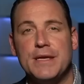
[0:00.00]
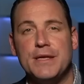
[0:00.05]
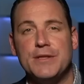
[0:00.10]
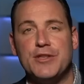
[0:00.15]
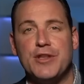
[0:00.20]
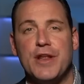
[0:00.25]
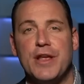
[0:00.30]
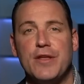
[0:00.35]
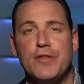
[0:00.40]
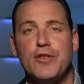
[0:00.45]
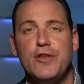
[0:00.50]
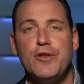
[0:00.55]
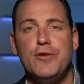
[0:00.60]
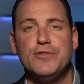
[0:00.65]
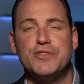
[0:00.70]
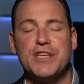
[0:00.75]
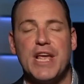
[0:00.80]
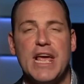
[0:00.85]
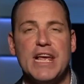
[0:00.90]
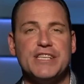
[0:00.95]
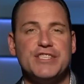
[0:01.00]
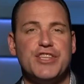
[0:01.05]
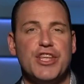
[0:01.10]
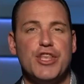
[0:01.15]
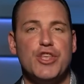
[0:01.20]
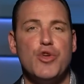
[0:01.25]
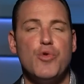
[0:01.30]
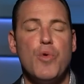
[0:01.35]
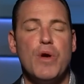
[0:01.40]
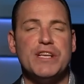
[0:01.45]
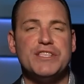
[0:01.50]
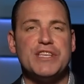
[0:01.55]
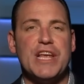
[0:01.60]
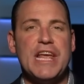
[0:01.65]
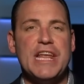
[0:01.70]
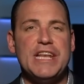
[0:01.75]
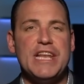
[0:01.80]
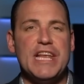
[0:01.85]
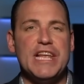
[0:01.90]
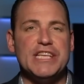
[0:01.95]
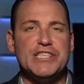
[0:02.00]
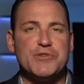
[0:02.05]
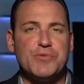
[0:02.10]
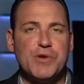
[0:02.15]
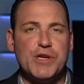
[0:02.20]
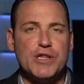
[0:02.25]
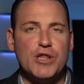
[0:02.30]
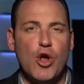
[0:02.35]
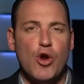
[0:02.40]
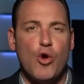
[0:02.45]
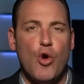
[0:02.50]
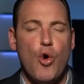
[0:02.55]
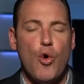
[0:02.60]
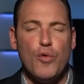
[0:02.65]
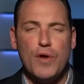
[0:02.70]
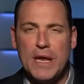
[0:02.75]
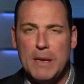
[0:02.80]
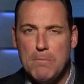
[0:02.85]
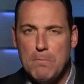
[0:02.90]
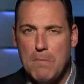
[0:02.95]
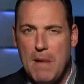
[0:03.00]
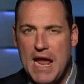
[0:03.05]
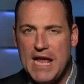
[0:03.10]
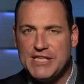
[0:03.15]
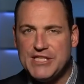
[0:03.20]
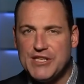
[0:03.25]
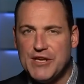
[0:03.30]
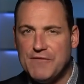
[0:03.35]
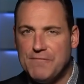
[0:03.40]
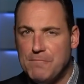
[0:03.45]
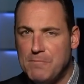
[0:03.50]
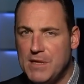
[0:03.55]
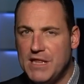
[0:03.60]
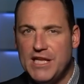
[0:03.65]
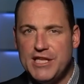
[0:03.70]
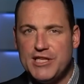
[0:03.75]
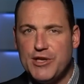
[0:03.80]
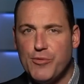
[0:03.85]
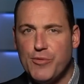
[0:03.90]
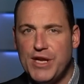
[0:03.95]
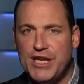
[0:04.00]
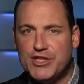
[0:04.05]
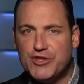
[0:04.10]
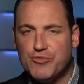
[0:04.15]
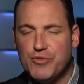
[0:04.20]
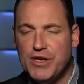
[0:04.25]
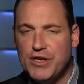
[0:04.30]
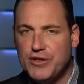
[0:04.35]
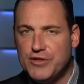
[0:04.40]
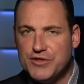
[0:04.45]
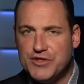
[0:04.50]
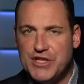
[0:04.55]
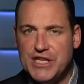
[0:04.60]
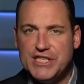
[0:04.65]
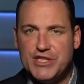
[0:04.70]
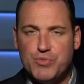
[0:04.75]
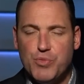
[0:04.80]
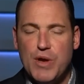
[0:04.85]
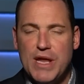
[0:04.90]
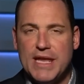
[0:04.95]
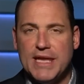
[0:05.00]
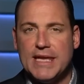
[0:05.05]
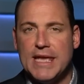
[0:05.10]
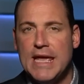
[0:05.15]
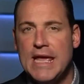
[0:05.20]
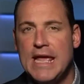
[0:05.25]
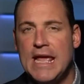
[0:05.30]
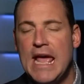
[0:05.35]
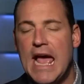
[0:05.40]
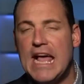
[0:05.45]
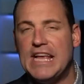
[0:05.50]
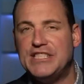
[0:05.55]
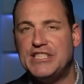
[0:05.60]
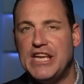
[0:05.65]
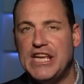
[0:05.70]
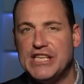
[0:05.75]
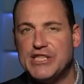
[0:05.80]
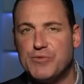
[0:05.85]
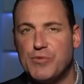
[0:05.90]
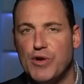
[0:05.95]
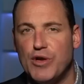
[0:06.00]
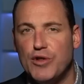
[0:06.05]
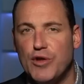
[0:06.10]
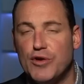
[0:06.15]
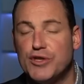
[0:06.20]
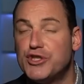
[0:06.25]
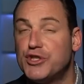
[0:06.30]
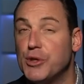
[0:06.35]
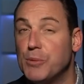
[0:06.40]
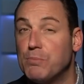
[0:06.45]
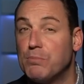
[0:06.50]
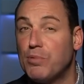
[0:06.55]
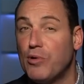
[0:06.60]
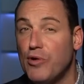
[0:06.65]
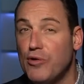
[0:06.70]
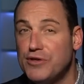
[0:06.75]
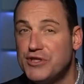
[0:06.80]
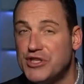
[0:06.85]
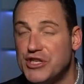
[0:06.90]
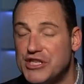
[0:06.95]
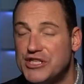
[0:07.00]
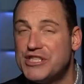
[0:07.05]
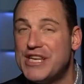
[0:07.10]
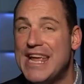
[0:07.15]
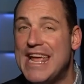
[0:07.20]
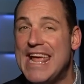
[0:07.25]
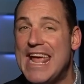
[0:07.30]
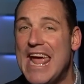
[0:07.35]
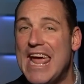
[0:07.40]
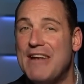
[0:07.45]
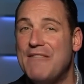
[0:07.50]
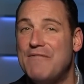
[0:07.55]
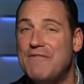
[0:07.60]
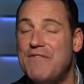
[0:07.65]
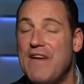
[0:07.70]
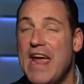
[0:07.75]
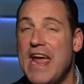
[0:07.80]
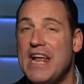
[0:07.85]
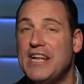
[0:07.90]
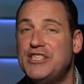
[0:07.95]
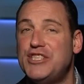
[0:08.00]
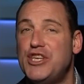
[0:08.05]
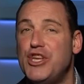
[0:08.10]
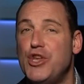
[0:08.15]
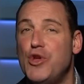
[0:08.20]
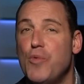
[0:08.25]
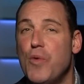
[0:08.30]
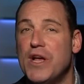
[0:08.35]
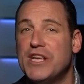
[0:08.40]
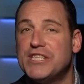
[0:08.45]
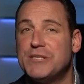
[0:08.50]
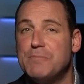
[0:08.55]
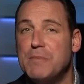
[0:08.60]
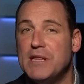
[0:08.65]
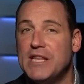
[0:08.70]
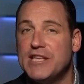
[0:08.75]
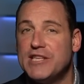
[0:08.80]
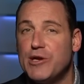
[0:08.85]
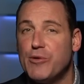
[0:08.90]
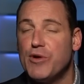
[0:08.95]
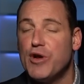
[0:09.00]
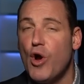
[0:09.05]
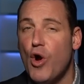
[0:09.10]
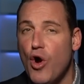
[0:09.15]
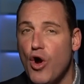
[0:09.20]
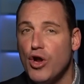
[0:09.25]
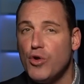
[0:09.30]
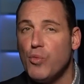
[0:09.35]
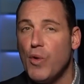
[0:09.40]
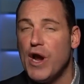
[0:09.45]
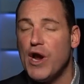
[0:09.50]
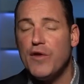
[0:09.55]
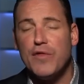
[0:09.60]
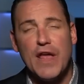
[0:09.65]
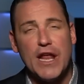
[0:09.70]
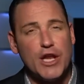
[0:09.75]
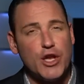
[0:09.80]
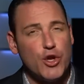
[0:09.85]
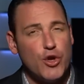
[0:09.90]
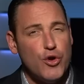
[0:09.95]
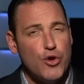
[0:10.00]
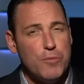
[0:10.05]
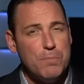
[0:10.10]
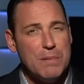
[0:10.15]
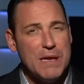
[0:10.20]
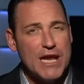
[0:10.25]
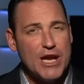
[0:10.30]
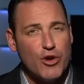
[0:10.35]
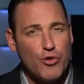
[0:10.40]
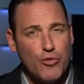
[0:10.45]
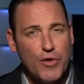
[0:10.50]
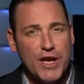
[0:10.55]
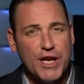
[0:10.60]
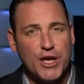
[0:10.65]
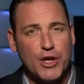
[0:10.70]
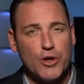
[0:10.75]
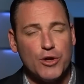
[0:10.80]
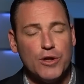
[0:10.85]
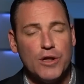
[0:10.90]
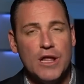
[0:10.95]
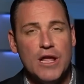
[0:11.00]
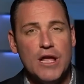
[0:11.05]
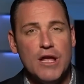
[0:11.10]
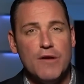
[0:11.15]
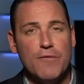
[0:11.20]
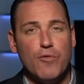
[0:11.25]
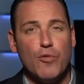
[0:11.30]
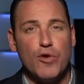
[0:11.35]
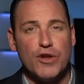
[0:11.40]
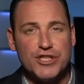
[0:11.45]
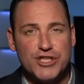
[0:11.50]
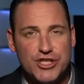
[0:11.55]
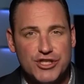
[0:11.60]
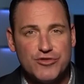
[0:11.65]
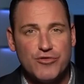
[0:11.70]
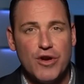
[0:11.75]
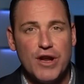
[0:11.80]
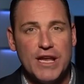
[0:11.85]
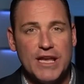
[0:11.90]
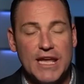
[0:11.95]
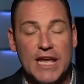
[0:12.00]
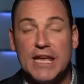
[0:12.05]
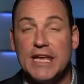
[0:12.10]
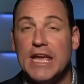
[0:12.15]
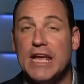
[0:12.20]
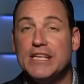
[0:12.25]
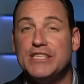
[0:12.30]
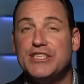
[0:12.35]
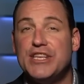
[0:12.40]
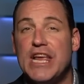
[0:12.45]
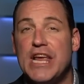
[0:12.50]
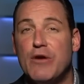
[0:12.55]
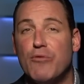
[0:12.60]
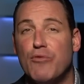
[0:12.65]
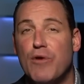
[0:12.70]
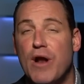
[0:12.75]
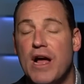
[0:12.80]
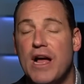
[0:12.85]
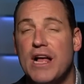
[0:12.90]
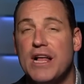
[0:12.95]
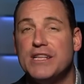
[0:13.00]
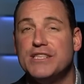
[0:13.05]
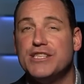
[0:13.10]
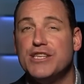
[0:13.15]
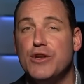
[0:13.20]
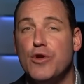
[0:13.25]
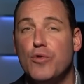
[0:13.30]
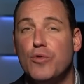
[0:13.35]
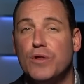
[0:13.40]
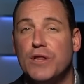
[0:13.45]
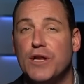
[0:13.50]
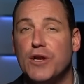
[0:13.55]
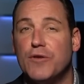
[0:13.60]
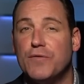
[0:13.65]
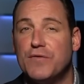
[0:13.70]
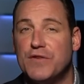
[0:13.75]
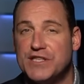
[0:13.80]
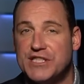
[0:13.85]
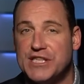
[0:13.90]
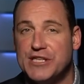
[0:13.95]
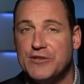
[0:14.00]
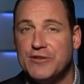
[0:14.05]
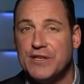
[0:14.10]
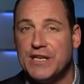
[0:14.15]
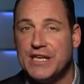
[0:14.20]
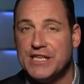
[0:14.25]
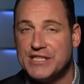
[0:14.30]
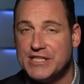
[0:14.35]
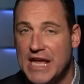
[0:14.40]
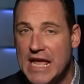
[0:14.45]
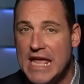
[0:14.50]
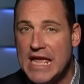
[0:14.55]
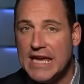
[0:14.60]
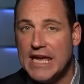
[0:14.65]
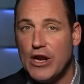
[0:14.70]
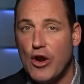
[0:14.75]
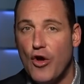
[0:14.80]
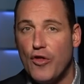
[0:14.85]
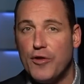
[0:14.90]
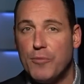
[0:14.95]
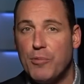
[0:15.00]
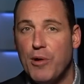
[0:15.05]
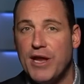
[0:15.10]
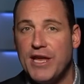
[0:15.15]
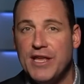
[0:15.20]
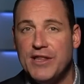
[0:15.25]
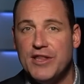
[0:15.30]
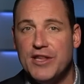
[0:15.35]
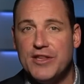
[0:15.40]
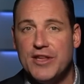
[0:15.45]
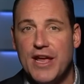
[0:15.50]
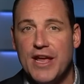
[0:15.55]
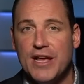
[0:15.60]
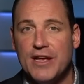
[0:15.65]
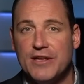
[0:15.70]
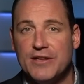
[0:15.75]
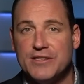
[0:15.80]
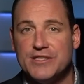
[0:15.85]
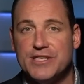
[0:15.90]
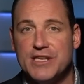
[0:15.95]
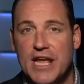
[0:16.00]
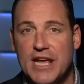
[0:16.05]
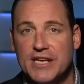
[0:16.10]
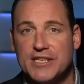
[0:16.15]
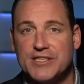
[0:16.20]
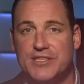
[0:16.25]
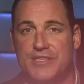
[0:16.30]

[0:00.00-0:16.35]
Today on the newscast, the U.S. and Israel are holding massive military drills this week as Israel looks to purchase advanced U.S. military hardware that could be critical for a strike against Iran's nuclear facilities. Get all the breaking details next.